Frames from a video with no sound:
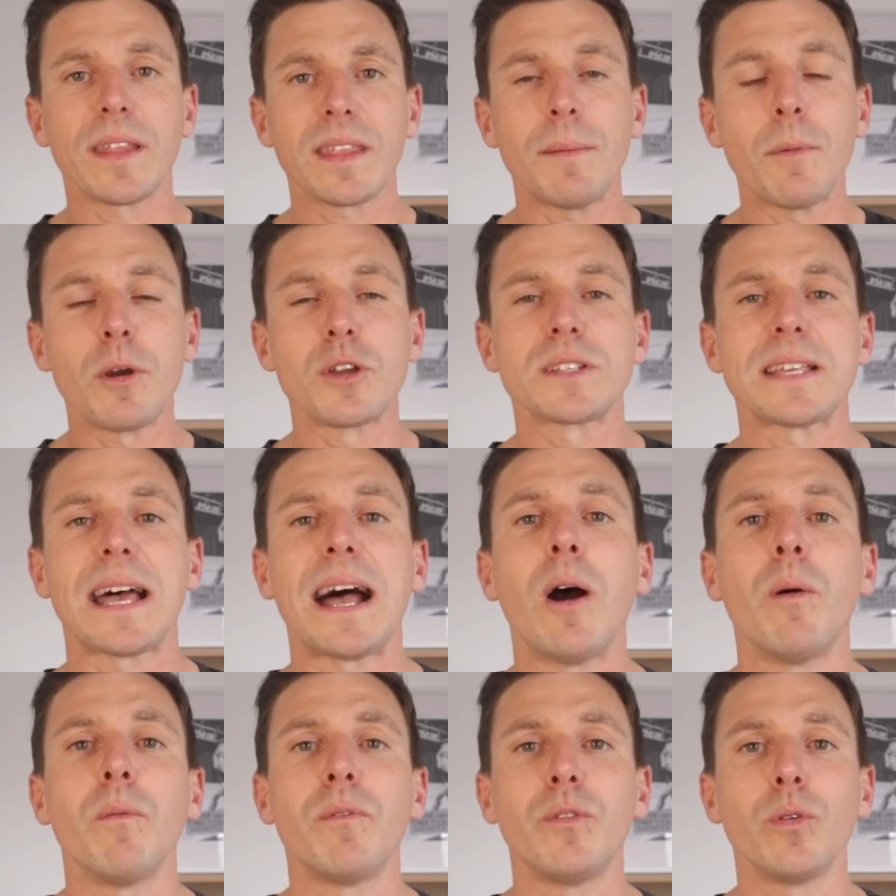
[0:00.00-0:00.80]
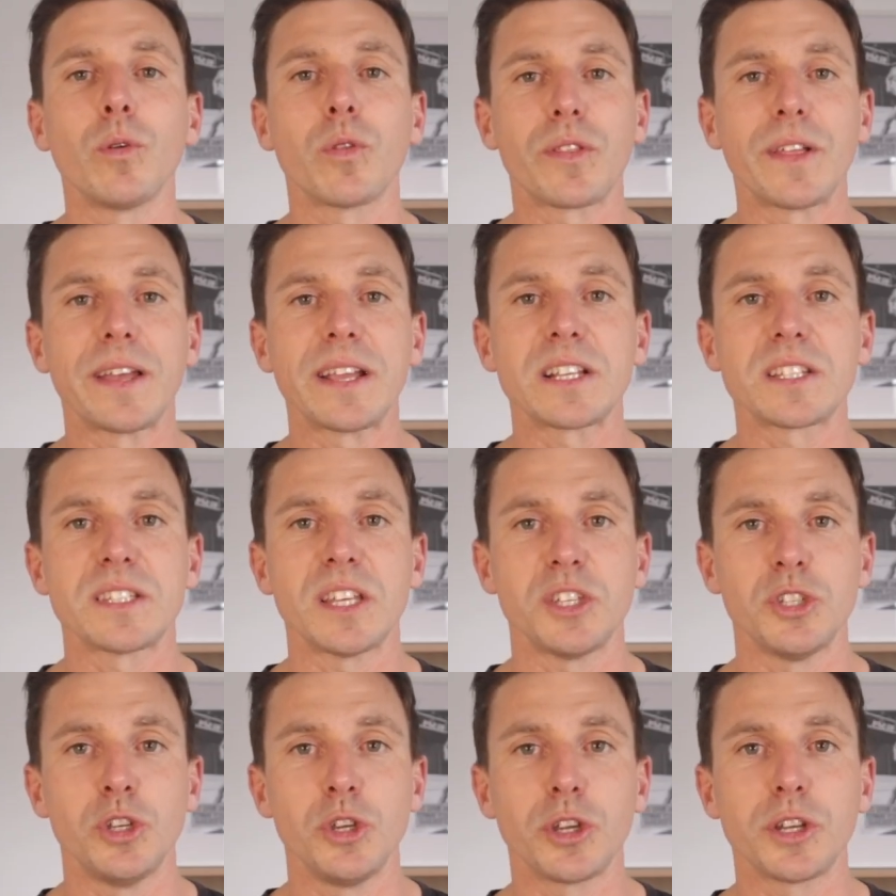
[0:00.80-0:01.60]
of the most helpful things
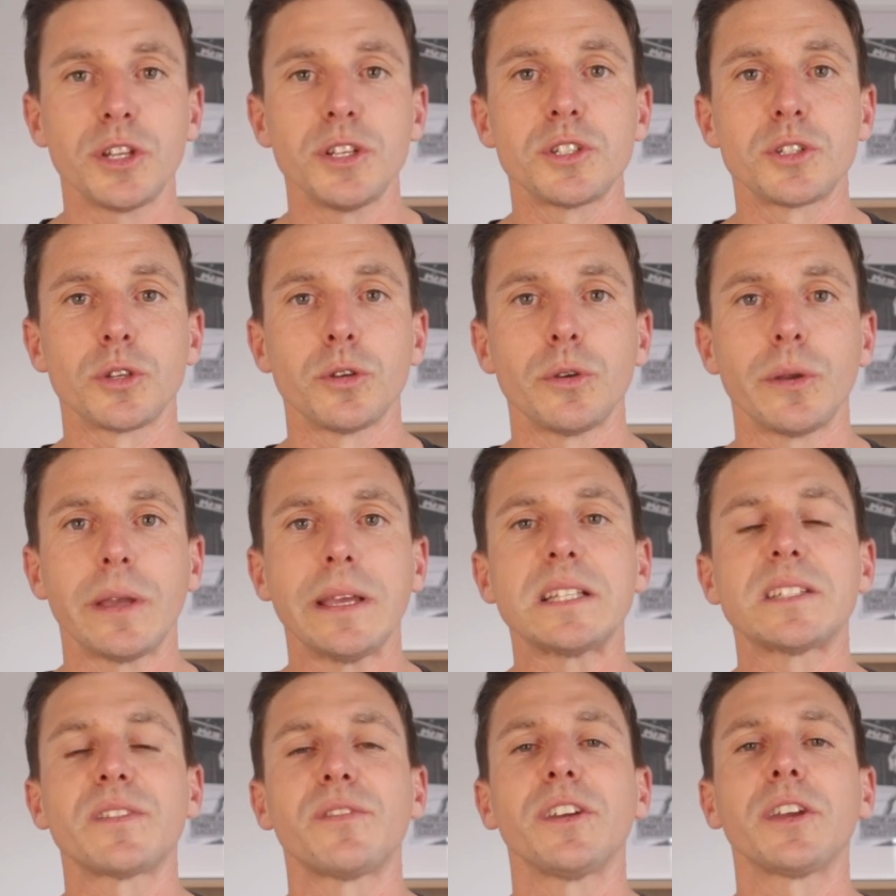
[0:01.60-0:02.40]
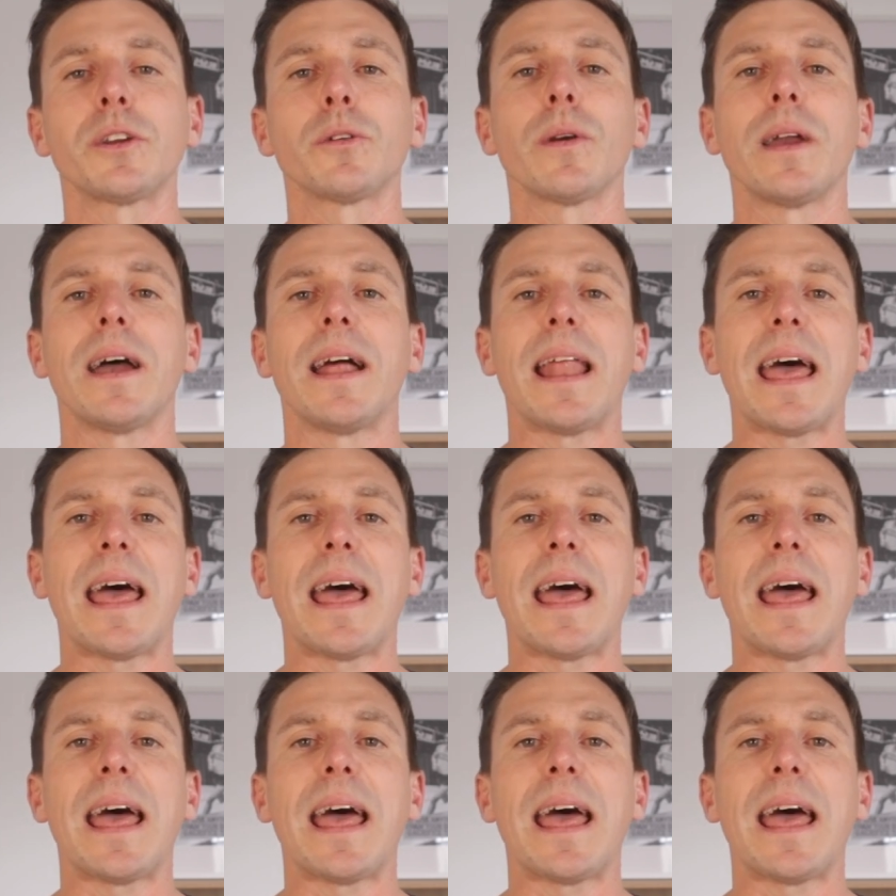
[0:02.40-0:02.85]
that you can do is figure out